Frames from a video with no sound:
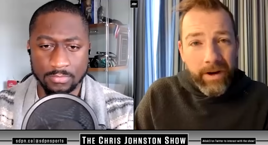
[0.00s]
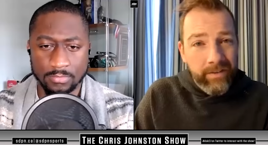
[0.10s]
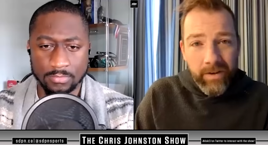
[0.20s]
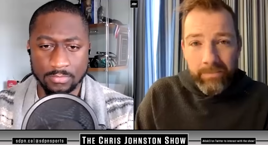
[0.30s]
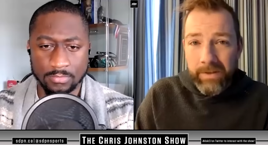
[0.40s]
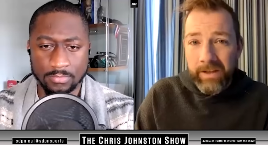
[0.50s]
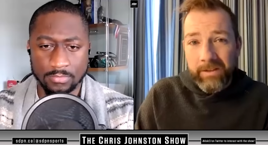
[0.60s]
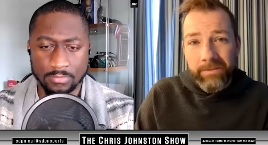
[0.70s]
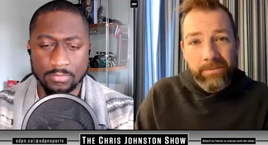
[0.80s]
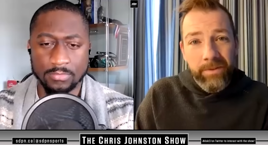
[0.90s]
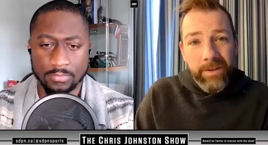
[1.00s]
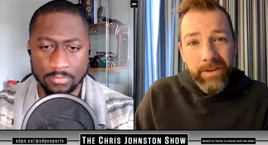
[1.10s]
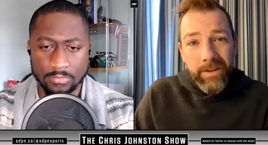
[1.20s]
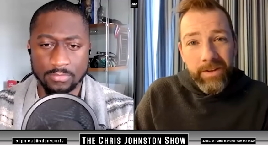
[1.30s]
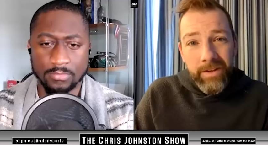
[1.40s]
Speaker 1: something, if you
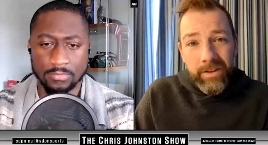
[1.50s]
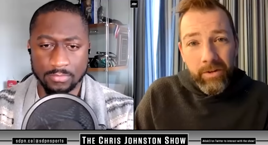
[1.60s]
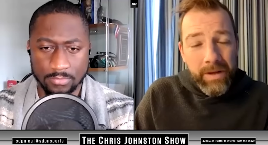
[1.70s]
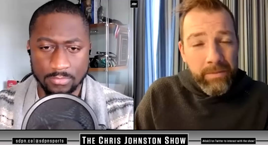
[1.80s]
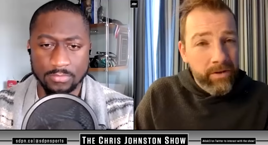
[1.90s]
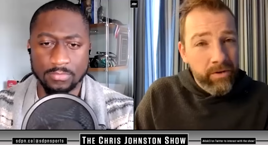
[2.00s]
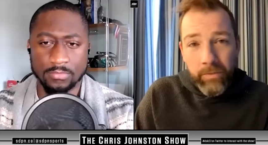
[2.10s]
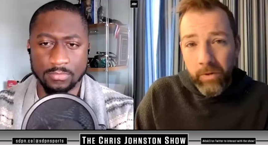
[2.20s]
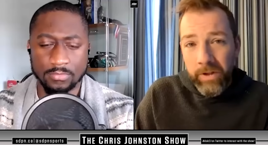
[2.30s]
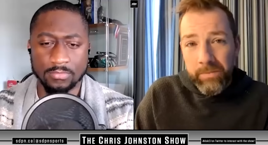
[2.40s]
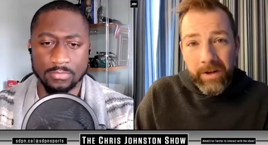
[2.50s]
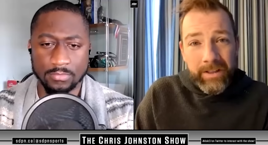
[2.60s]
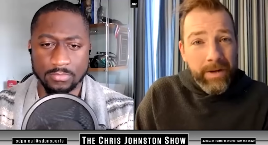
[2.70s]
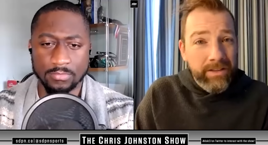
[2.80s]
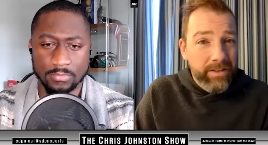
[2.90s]
know, maybe a new voice behind the
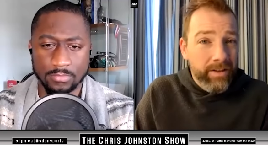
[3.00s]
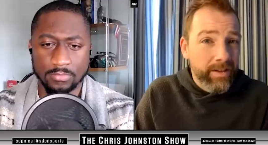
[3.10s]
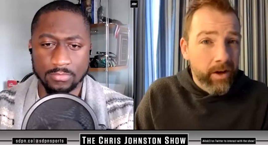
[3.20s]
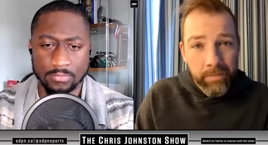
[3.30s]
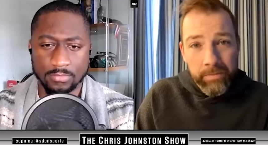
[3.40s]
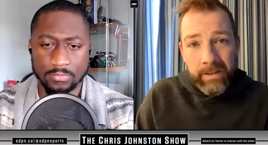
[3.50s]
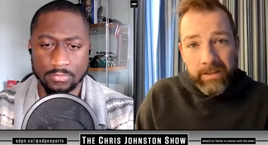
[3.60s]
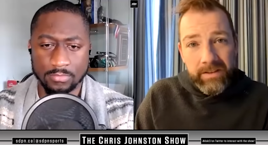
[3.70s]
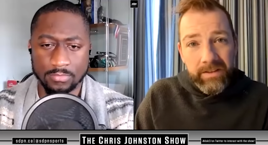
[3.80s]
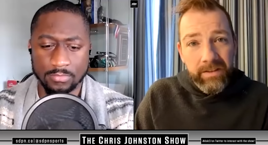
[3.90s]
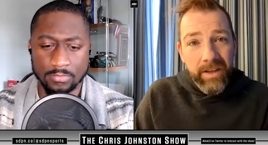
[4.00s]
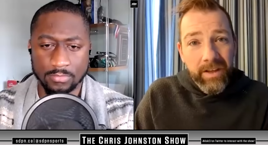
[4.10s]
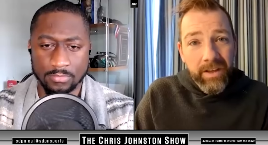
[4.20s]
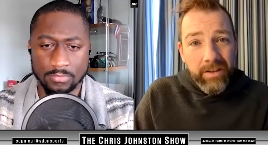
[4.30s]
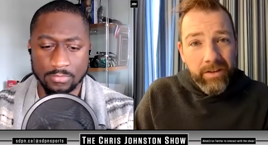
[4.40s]
bench does help. And that's,
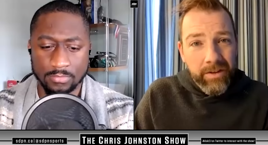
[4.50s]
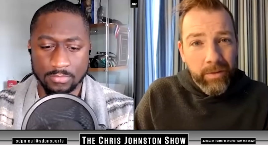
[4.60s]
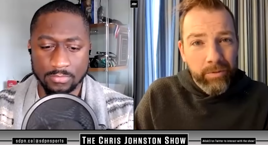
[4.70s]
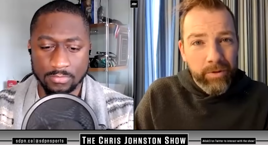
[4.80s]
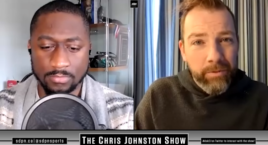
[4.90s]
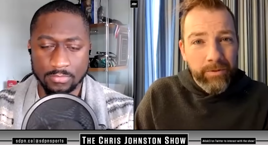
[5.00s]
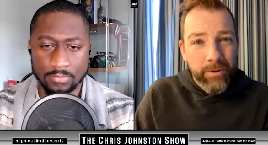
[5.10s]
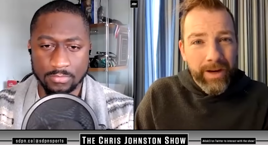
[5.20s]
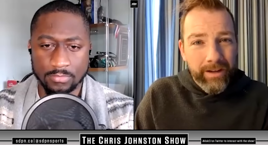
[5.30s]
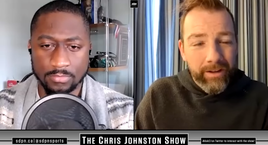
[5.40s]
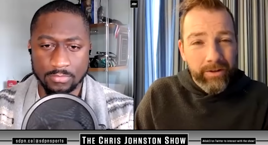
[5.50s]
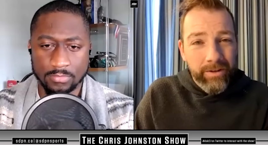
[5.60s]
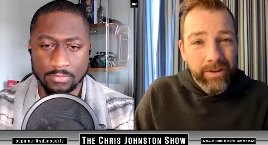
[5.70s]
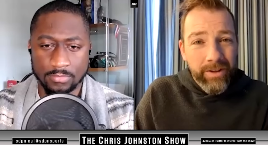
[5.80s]
I saw Bruce Boudreau had a little,